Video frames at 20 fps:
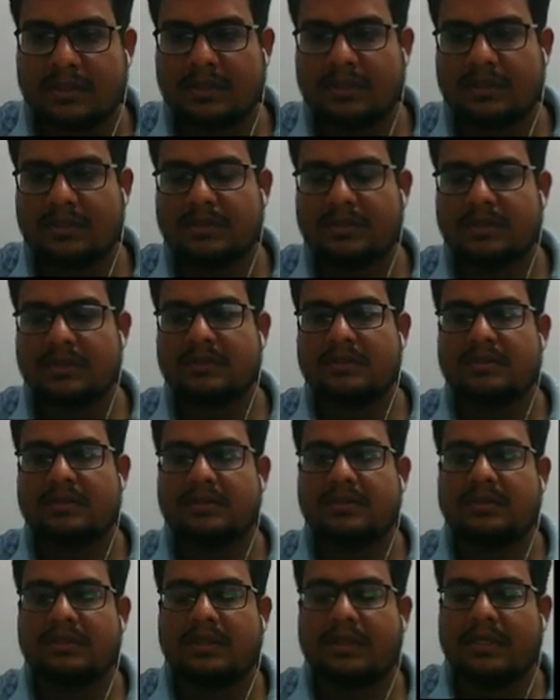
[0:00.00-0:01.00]

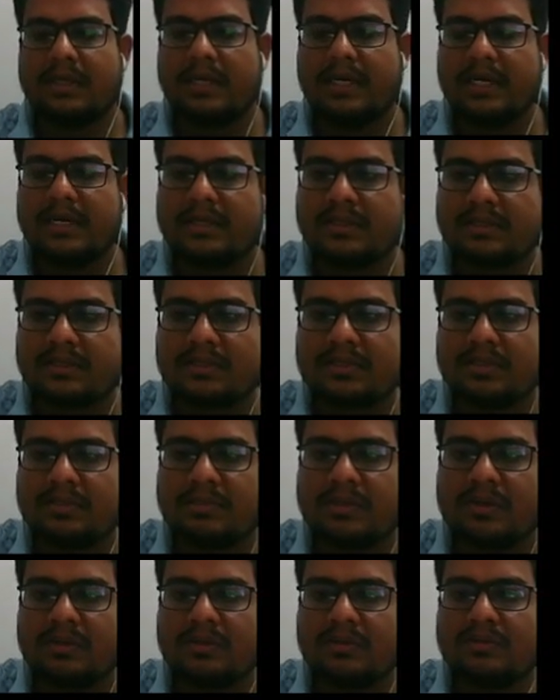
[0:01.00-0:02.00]
since A intersection
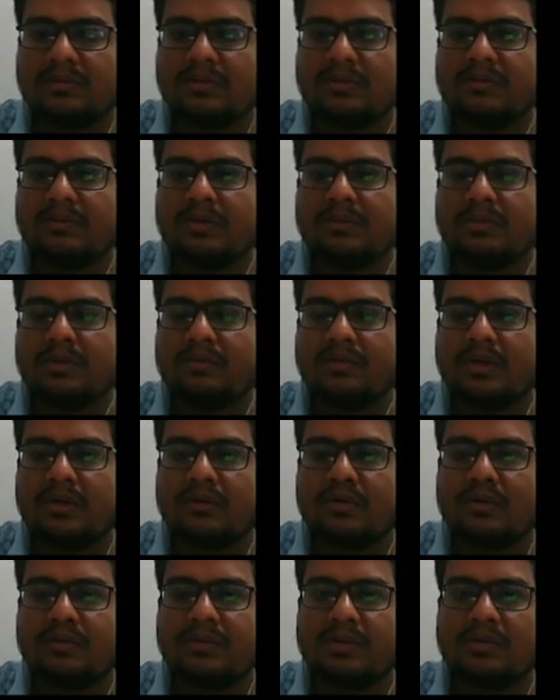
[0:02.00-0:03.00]
B also will be 1
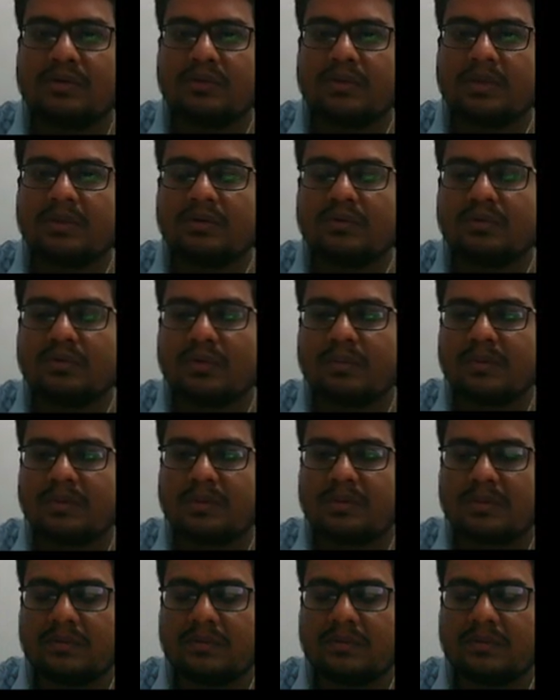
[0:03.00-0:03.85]
comma 2 and 2 comma 1.